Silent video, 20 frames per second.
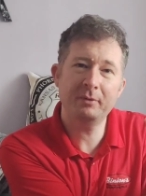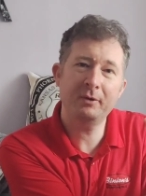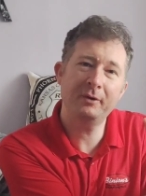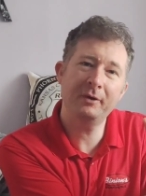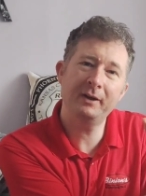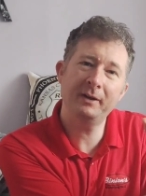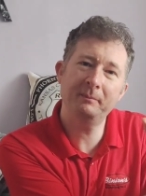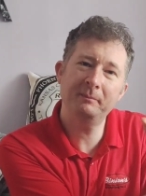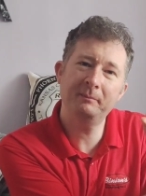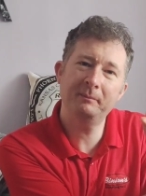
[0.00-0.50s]

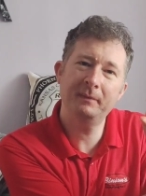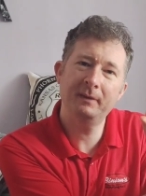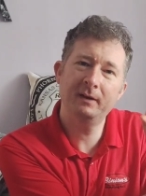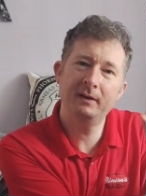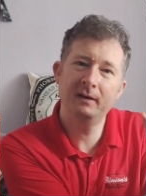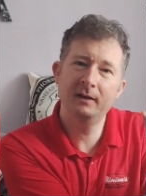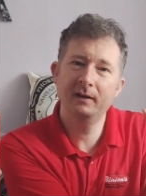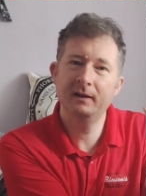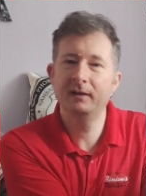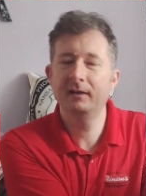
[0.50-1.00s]
Prime.
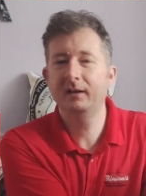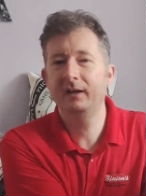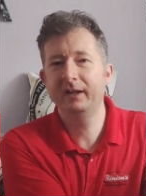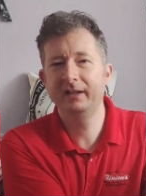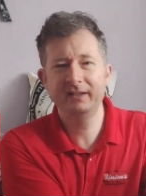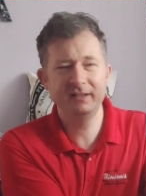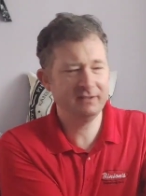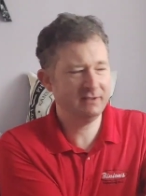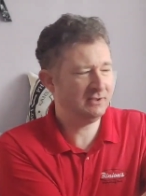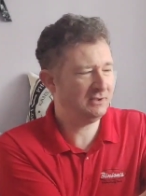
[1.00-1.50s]

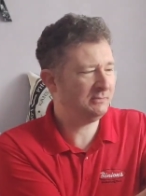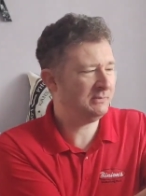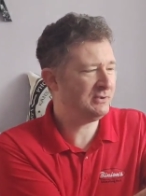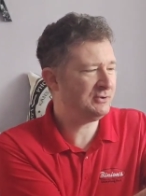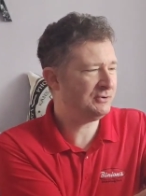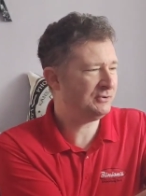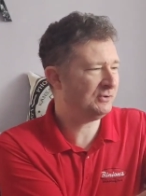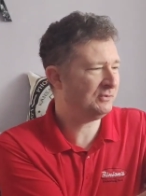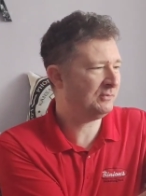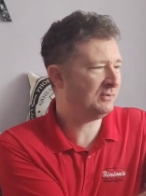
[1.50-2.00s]
Is this an
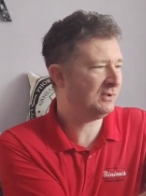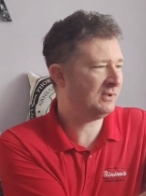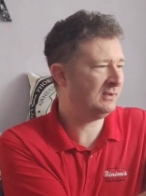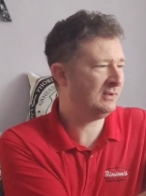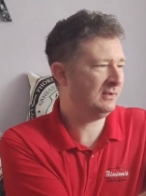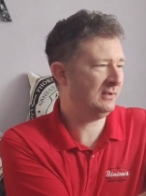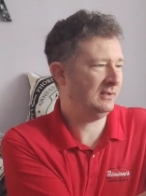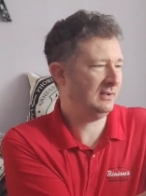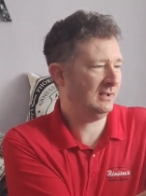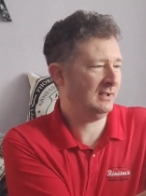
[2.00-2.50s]
original
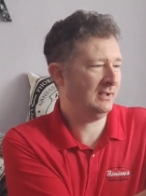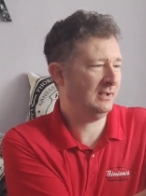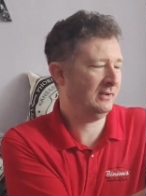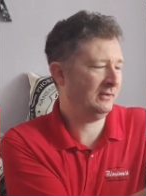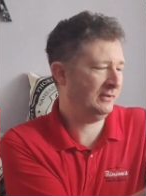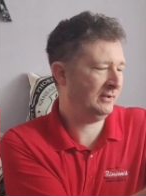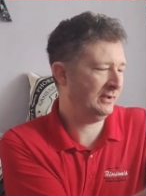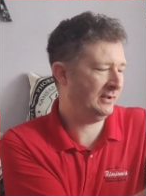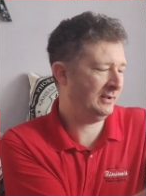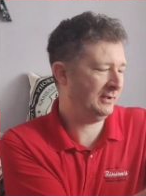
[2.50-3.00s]
one? I
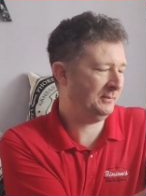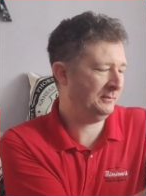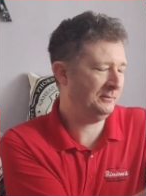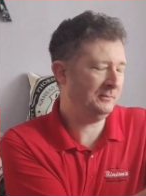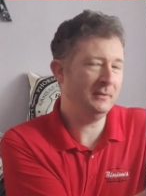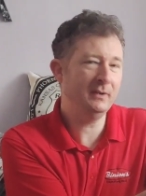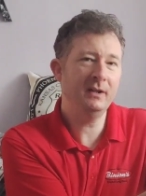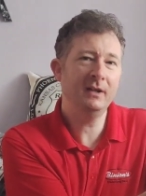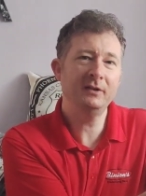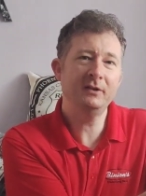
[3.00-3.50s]
don't know.
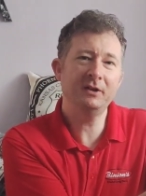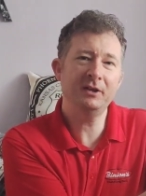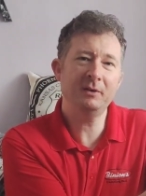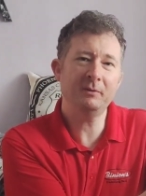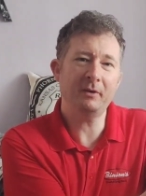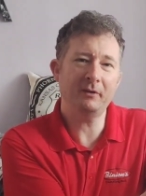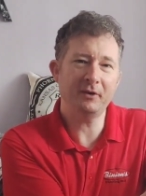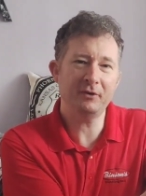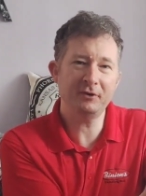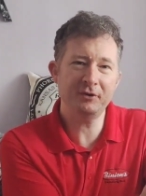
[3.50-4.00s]
Do you
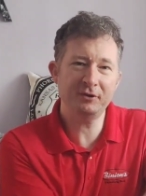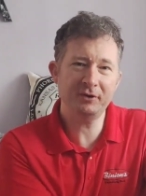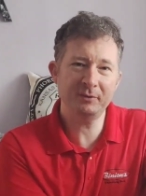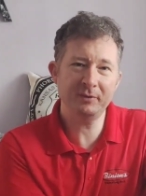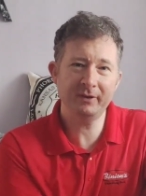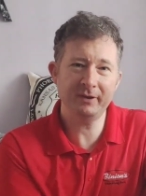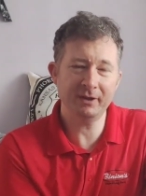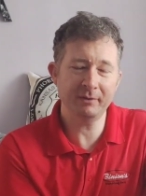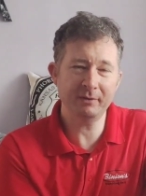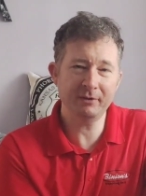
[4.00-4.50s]
know what? They should
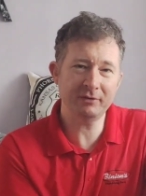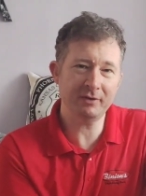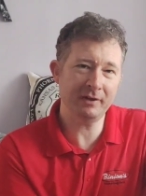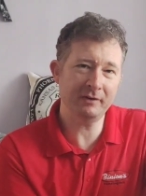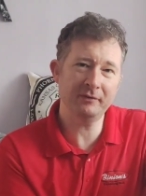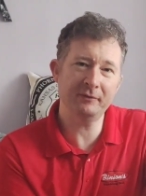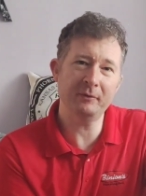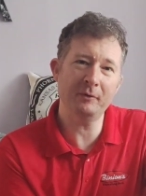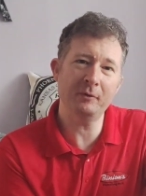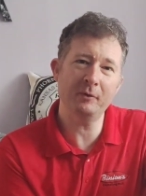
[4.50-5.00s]
do a deal with
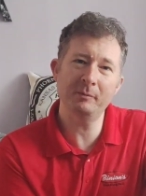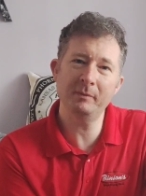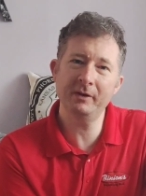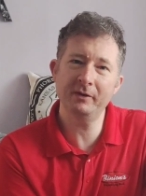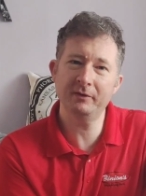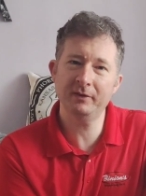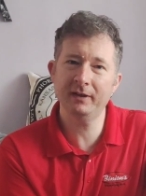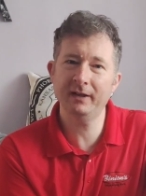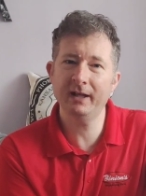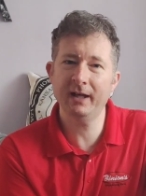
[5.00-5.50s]

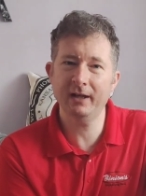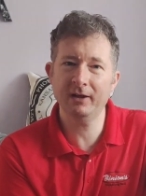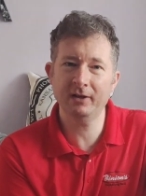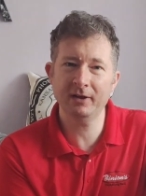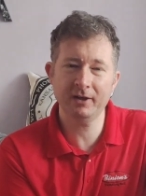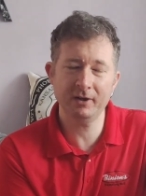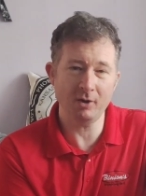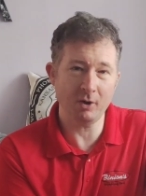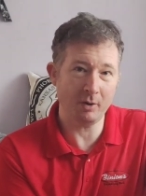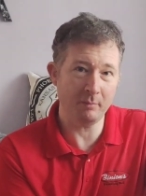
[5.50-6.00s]
Transformers and get
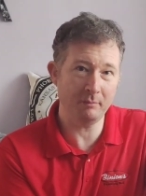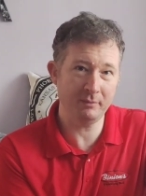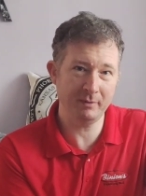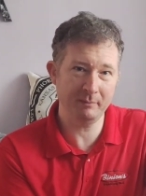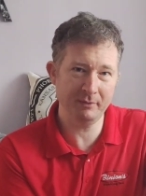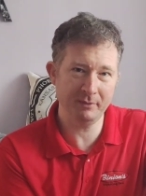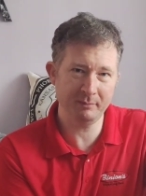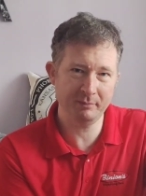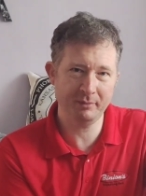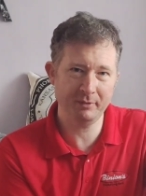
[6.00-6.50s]
like an
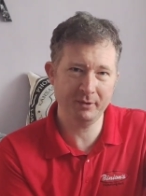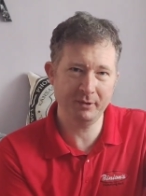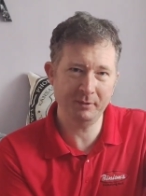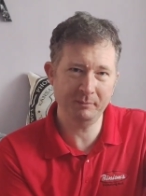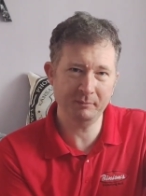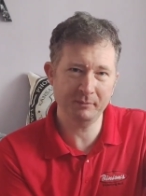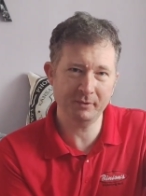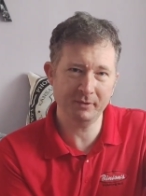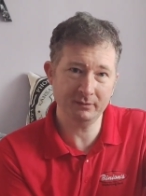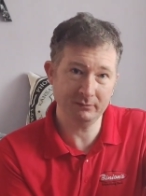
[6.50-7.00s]
Optimus
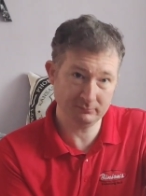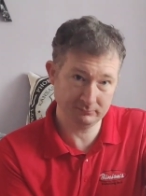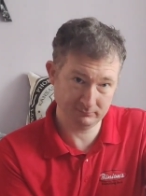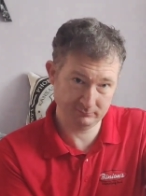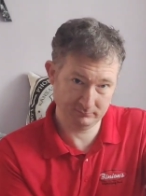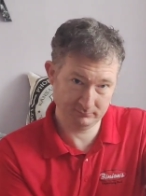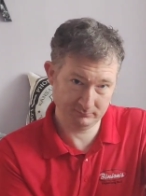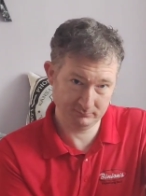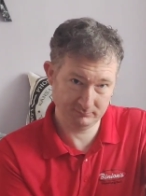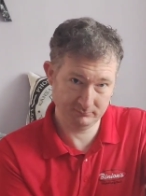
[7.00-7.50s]
Prime one.
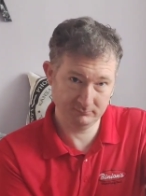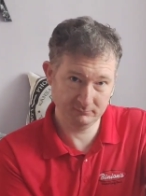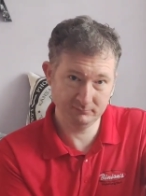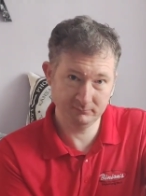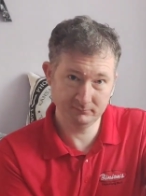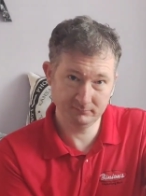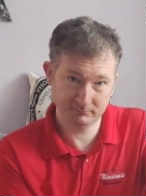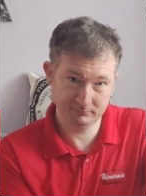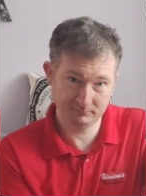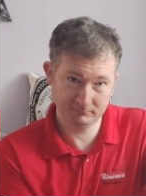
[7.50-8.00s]

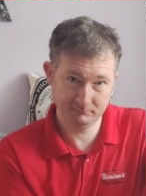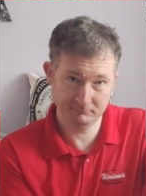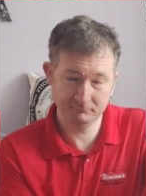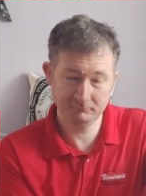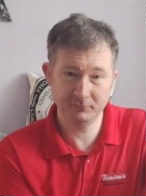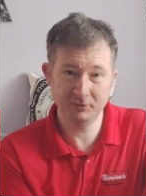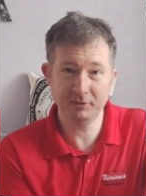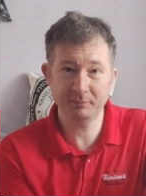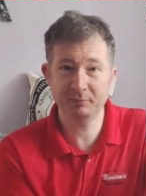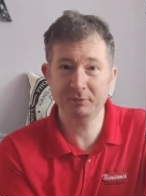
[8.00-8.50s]

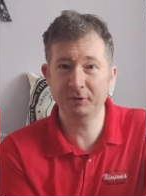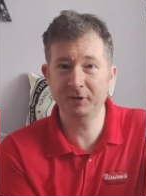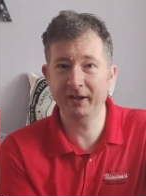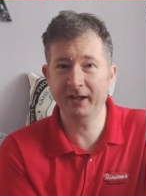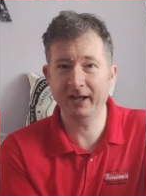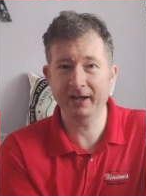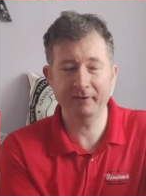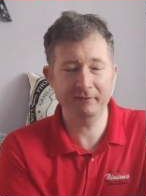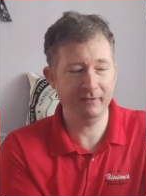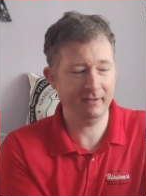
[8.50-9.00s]
Just
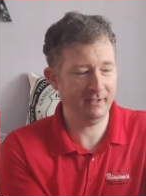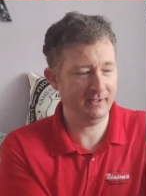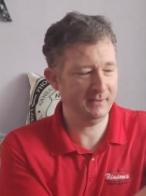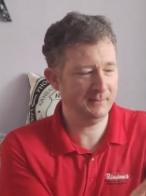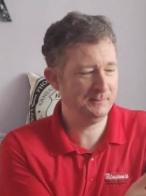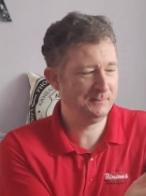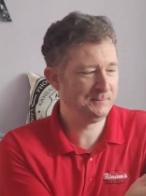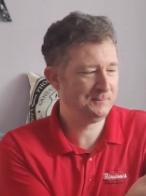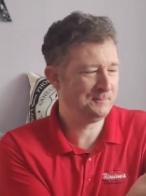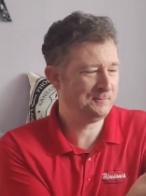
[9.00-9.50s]
putting it out
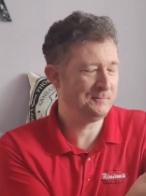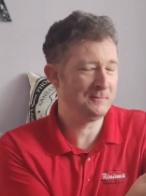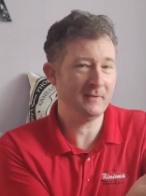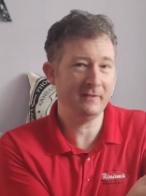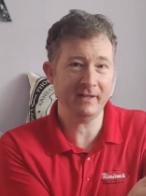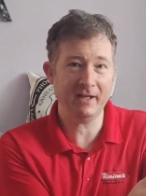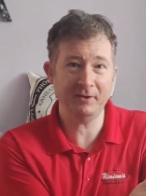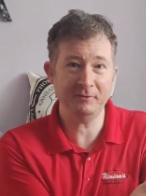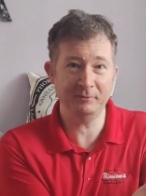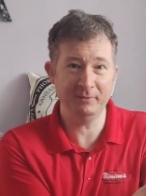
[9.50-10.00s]
there.
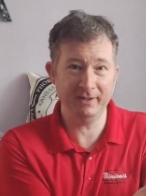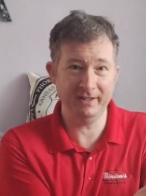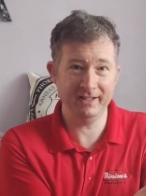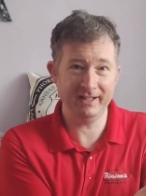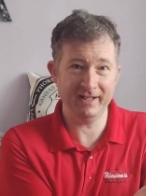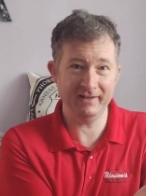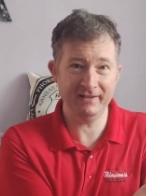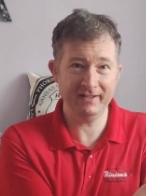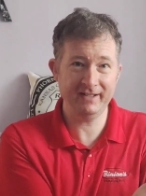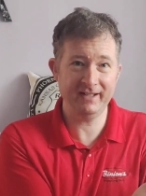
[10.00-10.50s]
That'd really
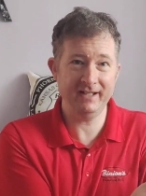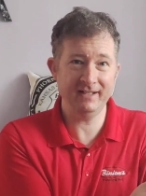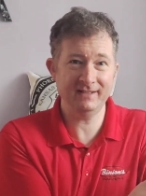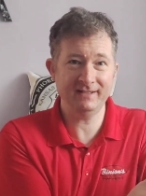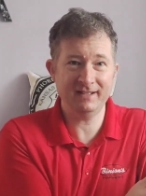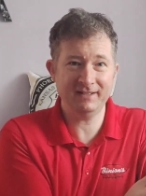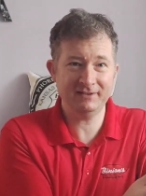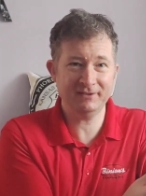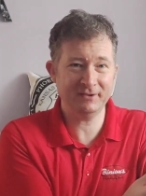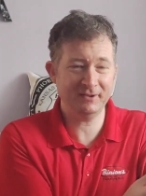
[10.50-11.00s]
get the
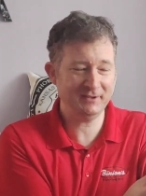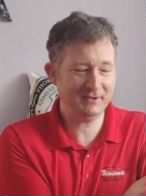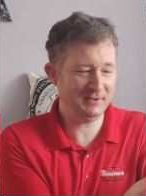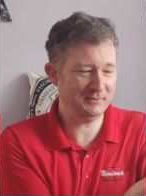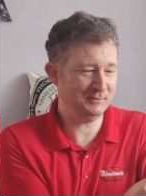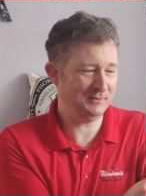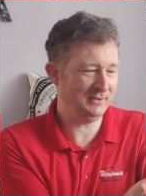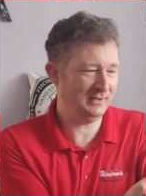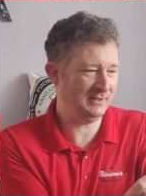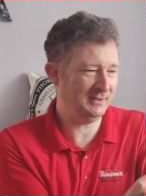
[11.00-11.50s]
kids
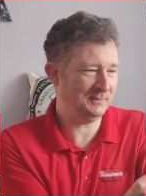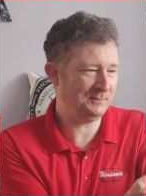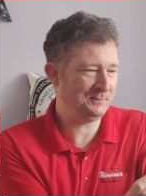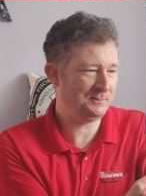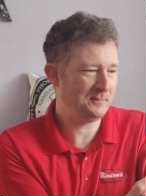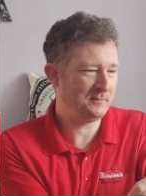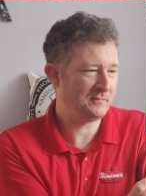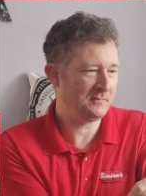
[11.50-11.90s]
excited, wouldn't it?